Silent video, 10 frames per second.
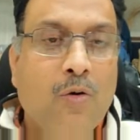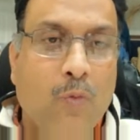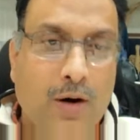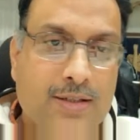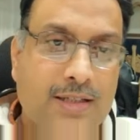
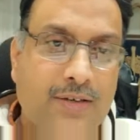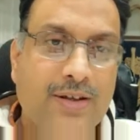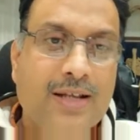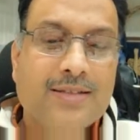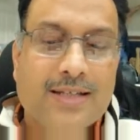What is
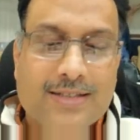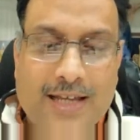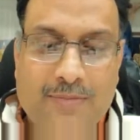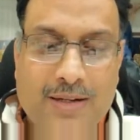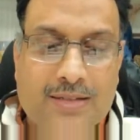given as
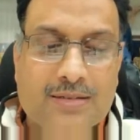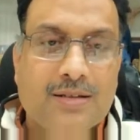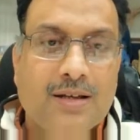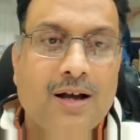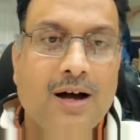
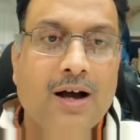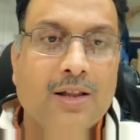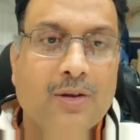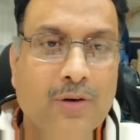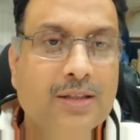assignments are
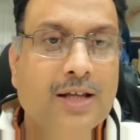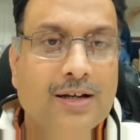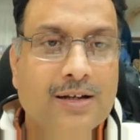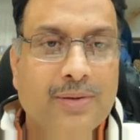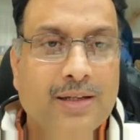the one that
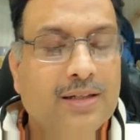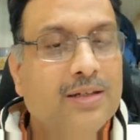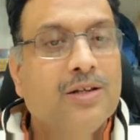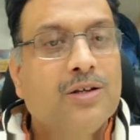will be